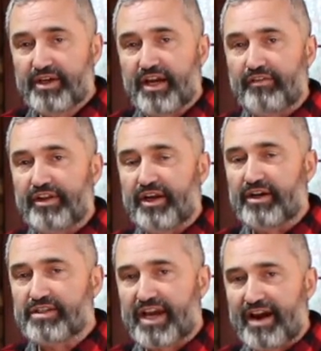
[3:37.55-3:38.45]
everything
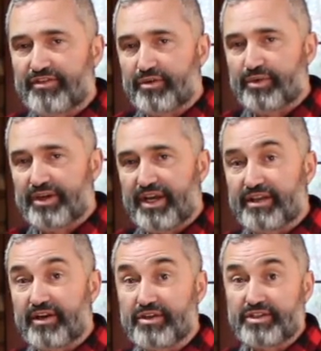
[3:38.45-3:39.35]
else after we
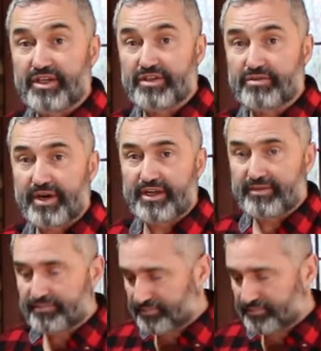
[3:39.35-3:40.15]
get our skins ready.